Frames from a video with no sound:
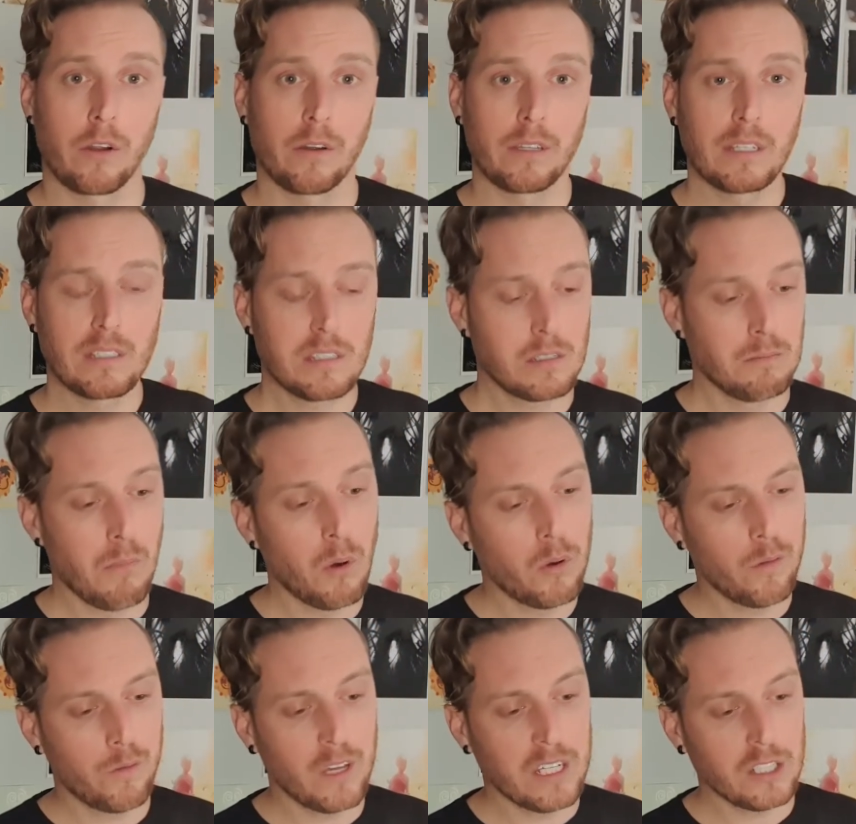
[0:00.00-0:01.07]
And this
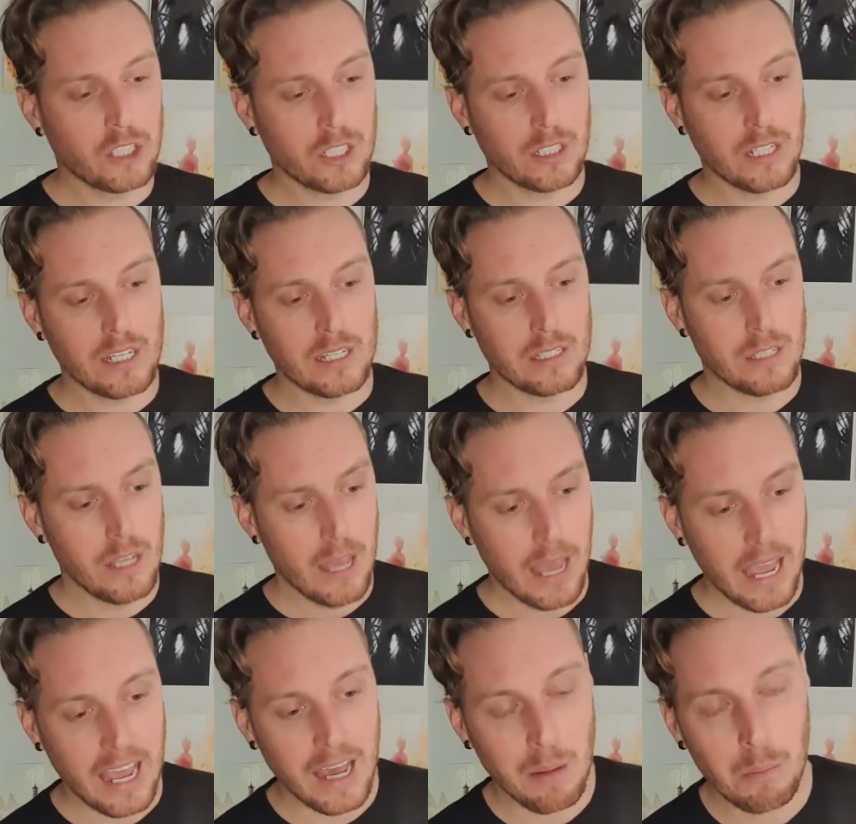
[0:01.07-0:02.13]
motivation is
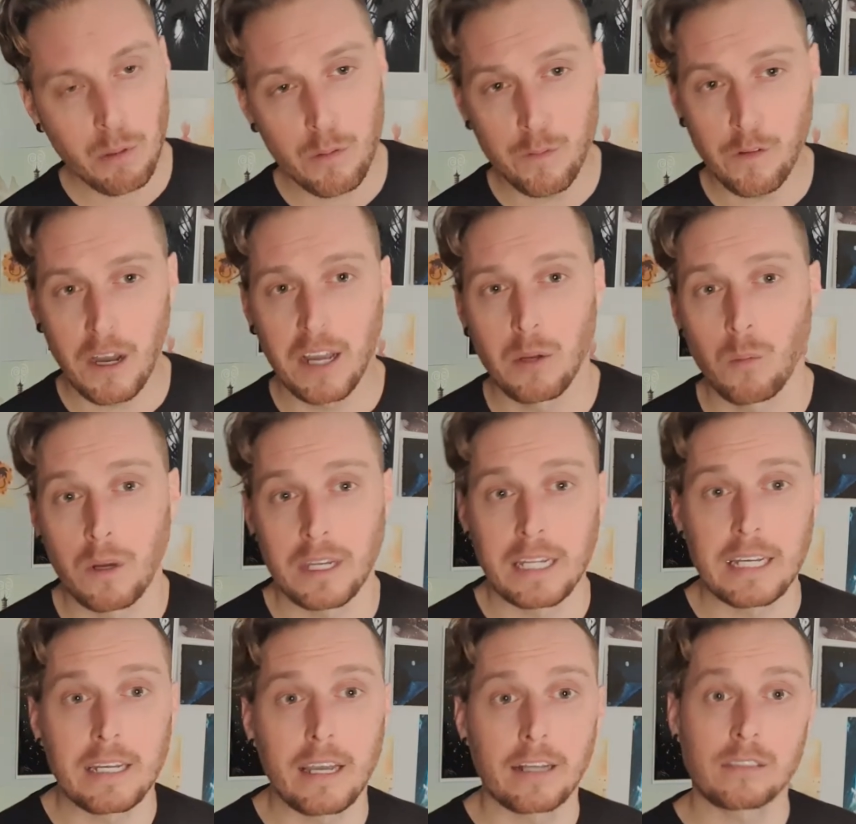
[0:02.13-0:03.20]
amplified when he
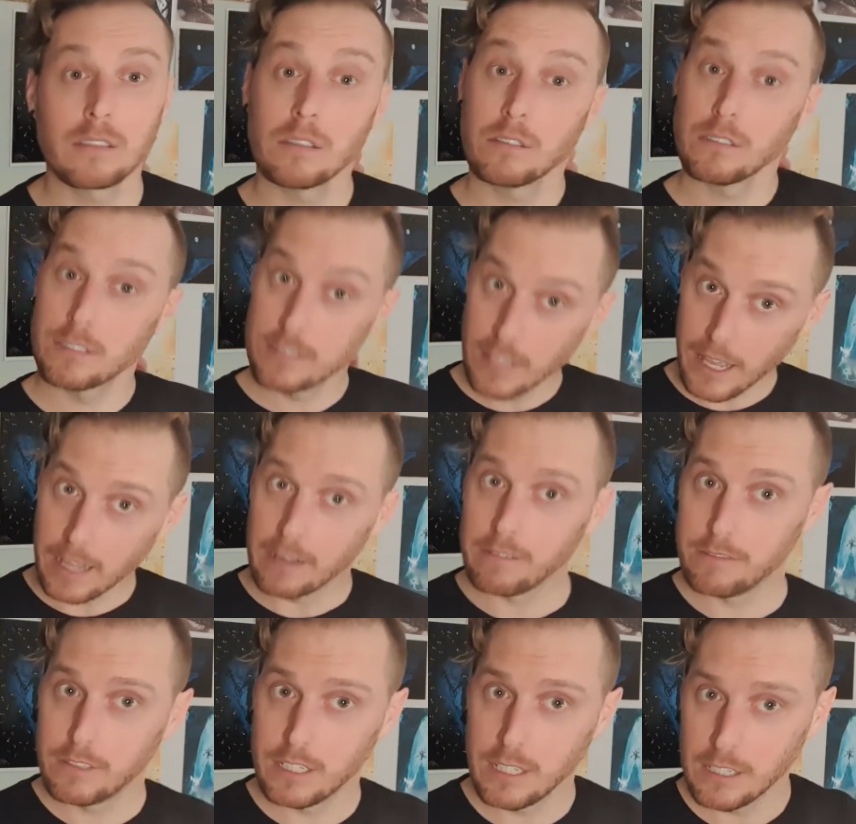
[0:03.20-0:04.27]
gets
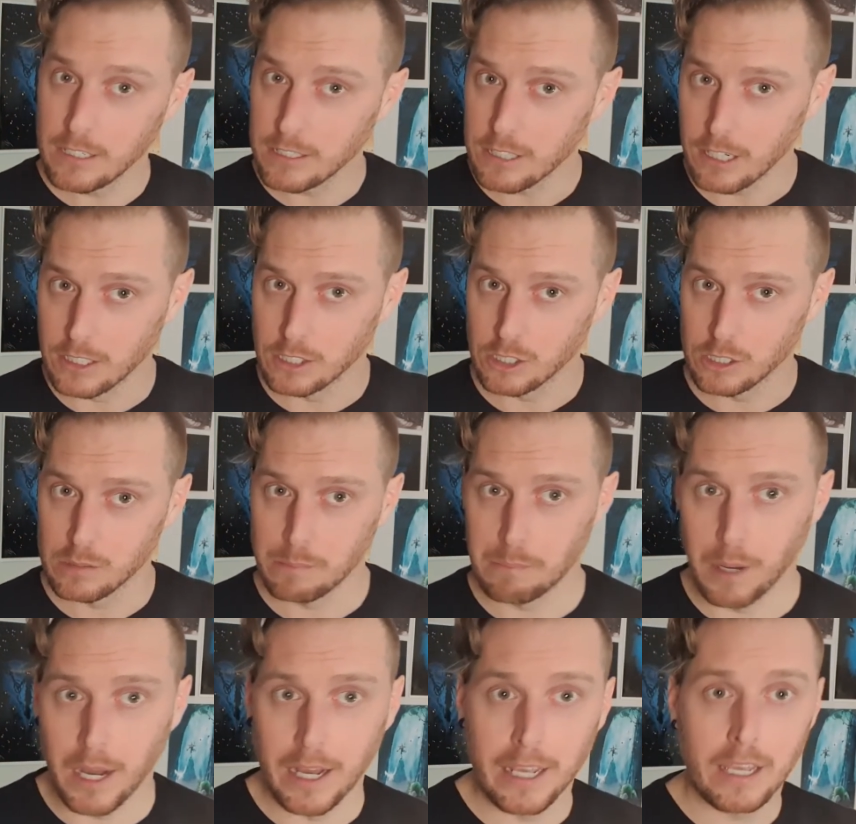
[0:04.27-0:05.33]
saved in a dungeon
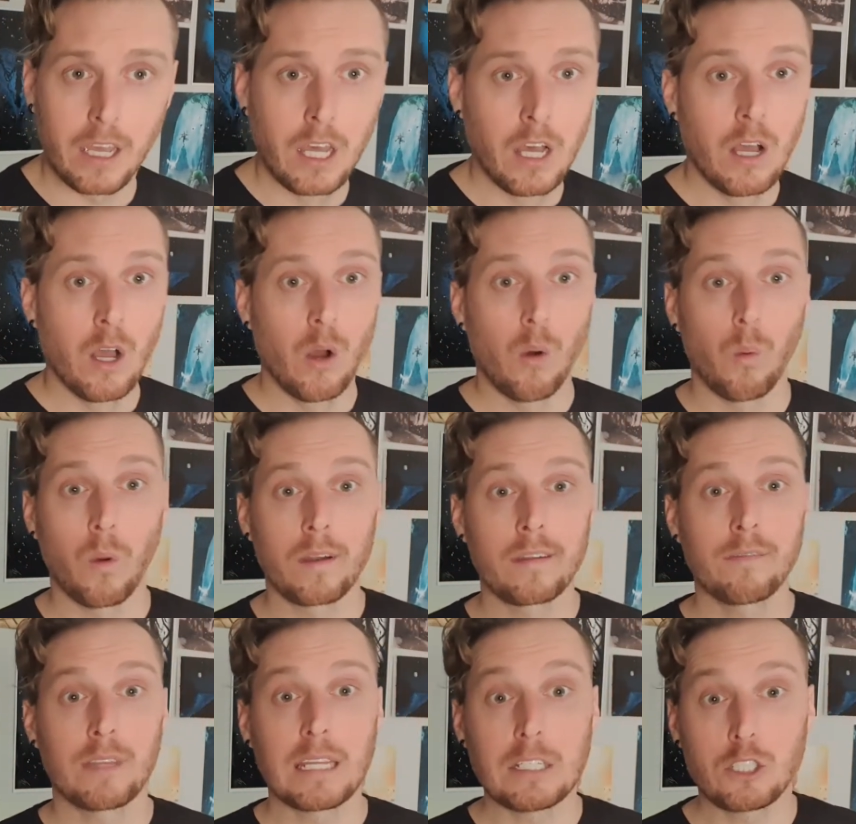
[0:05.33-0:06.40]
by one of
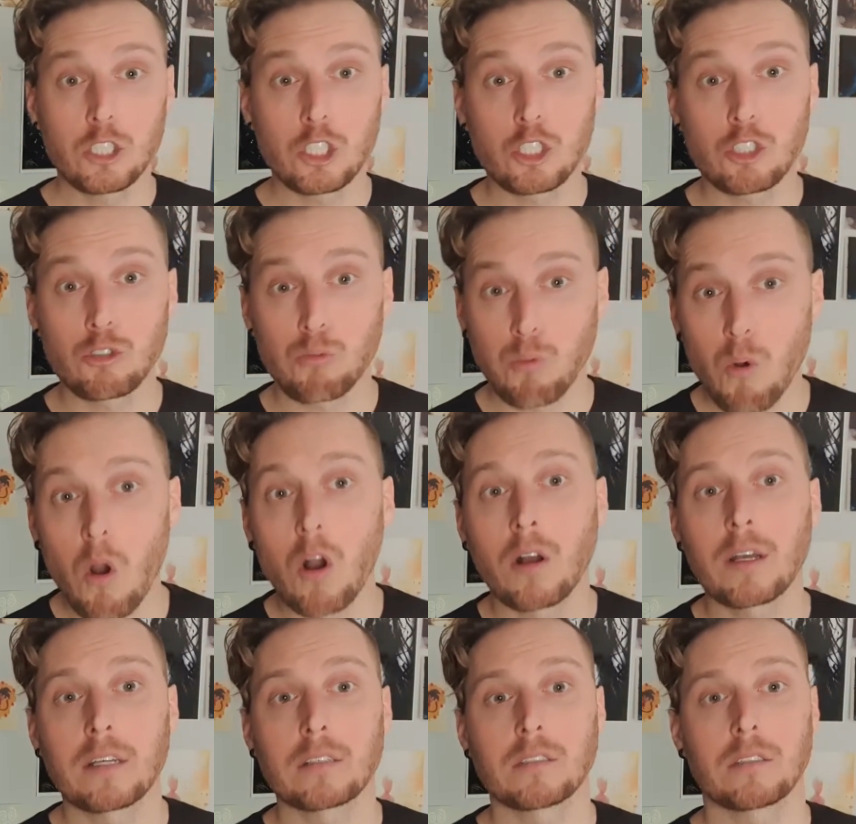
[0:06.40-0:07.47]
the
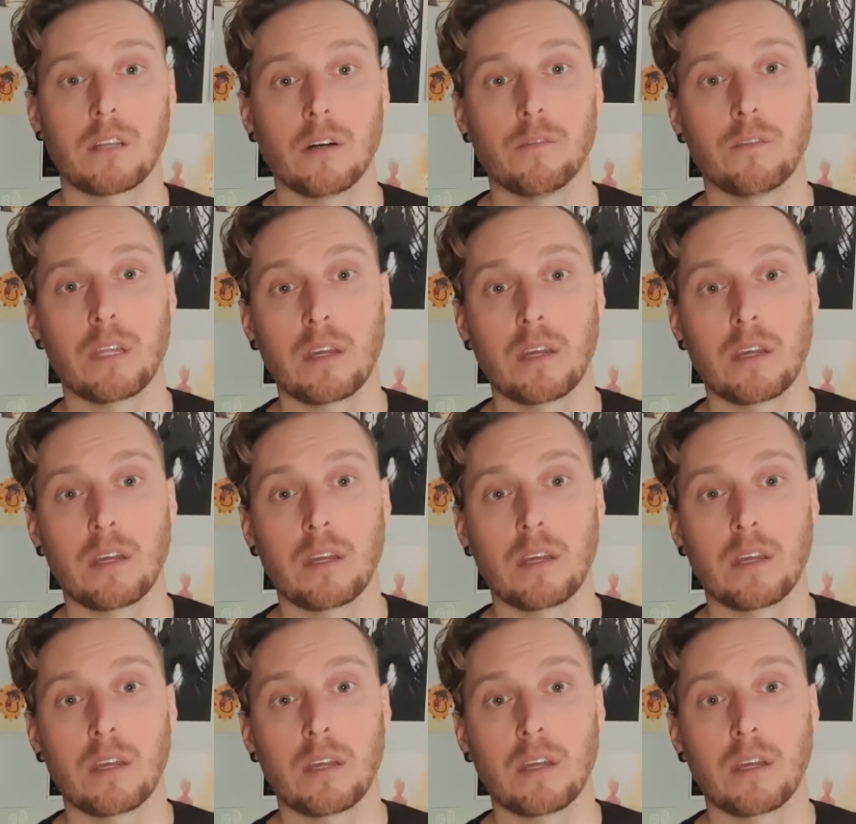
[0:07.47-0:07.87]
strongest of the